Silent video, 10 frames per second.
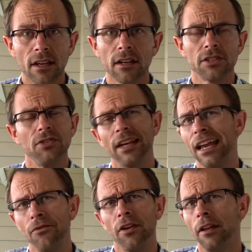so you
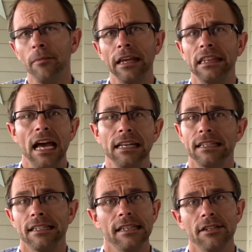can't really make that
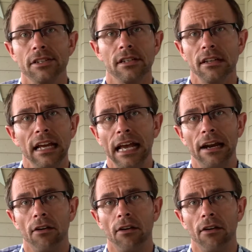distinction at